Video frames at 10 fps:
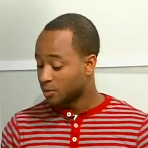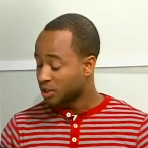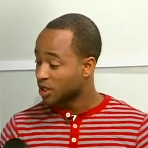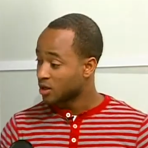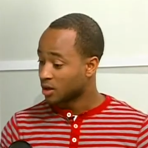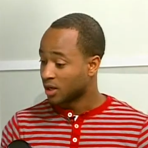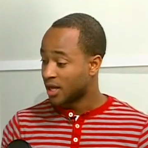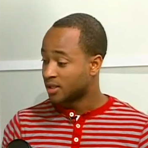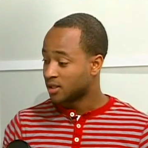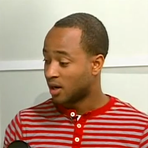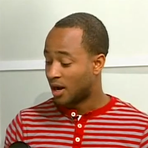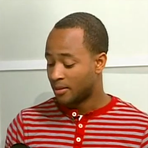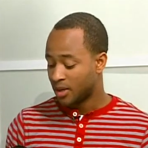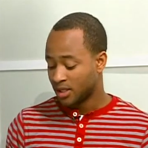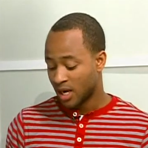particular lens
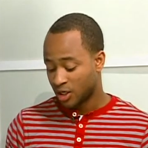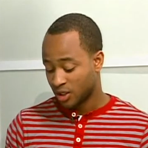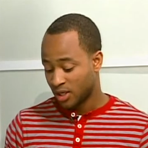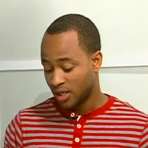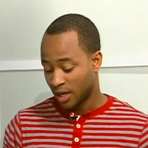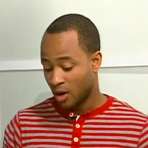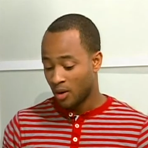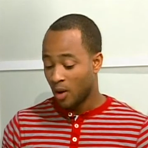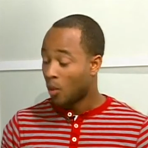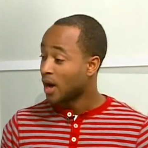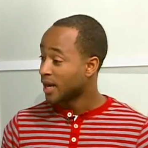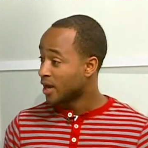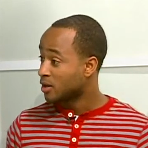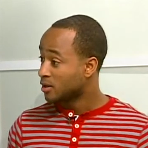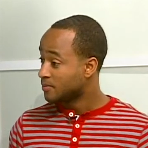is actually like a wide angle.